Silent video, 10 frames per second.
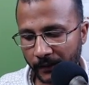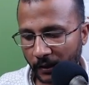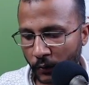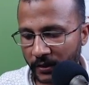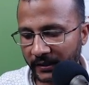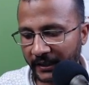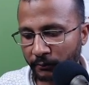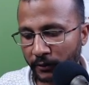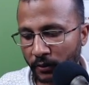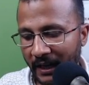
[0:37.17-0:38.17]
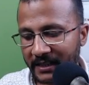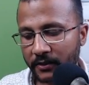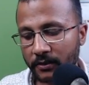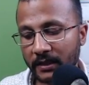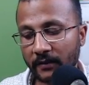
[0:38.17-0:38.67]
the question that you need to ask
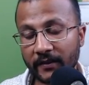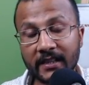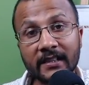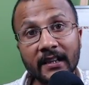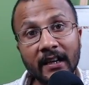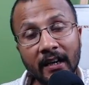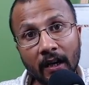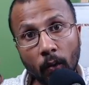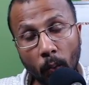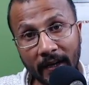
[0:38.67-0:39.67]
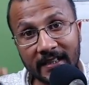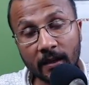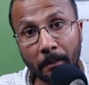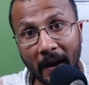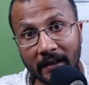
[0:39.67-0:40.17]
yourself is, what is
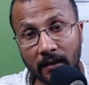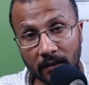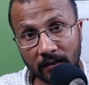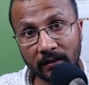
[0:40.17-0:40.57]
the pattern?